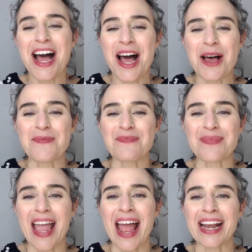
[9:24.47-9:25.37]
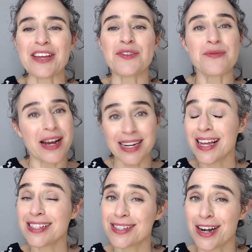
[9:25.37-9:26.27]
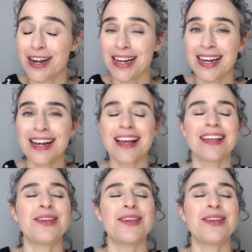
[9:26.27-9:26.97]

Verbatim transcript: um, and if you're ready to get started,